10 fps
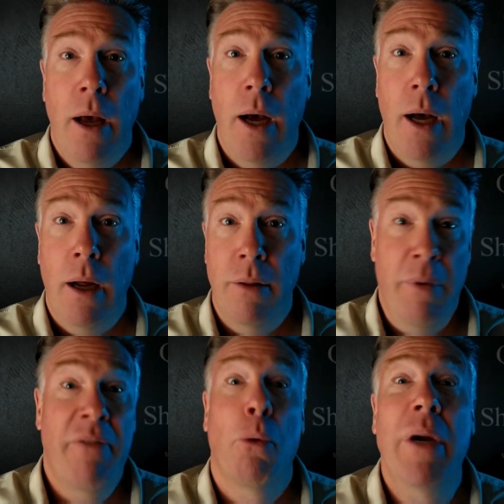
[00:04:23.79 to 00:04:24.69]
uh, that
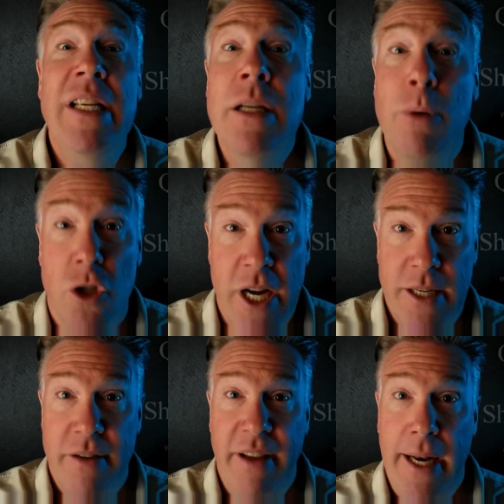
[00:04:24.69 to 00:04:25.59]
we have a reasonable
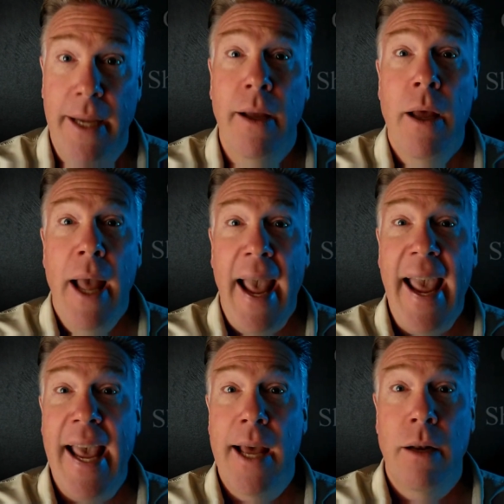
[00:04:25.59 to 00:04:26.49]
chance of hitting,
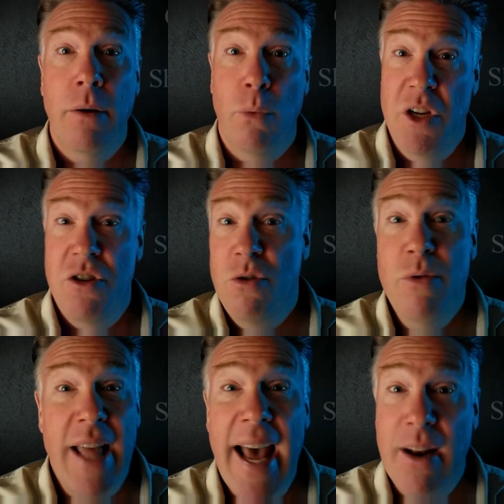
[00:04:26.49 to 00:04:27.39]
and we
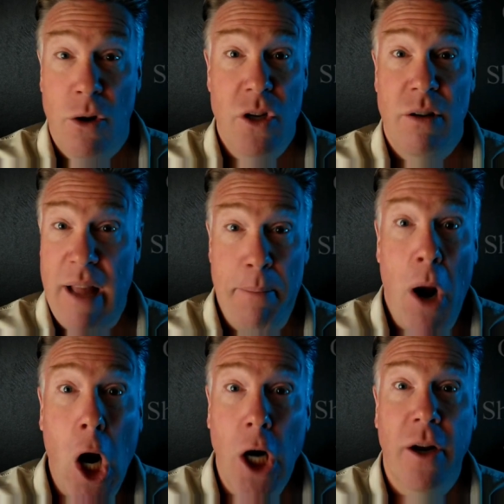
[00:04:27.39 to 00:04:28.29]
shoot that on that
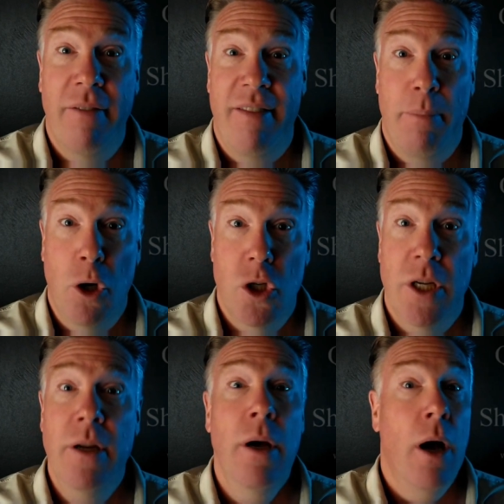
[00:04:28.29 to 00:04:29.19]
part of the
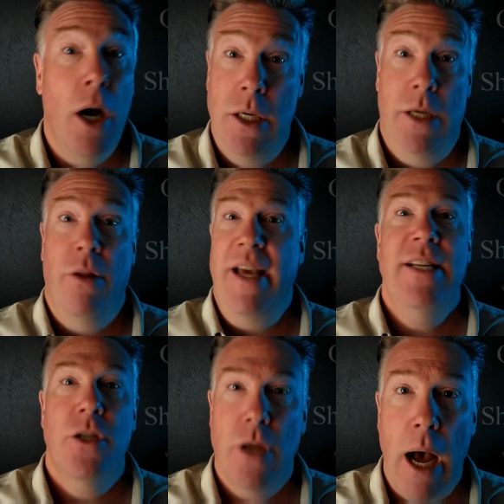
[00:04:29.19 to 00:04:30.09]
person until they
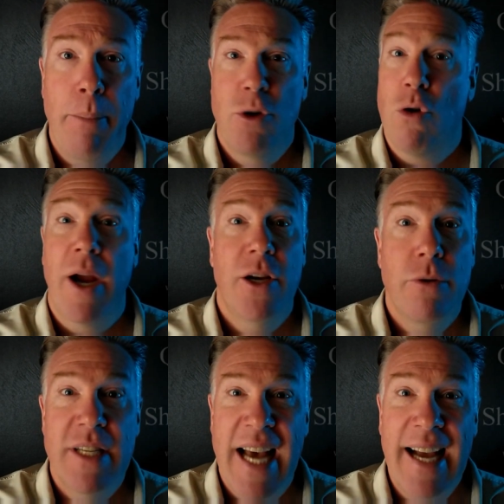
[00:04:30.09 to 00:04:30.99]
stop trying
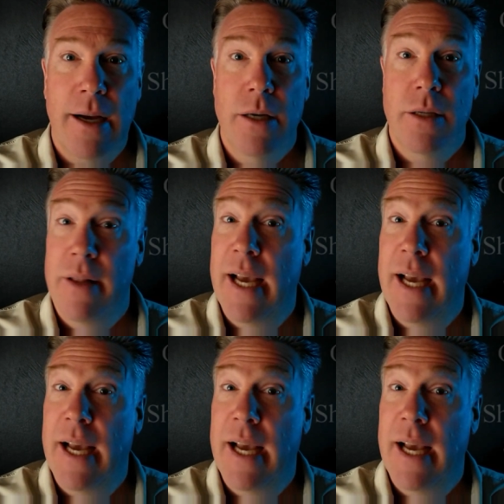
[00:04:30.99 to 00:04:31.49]
to attack us.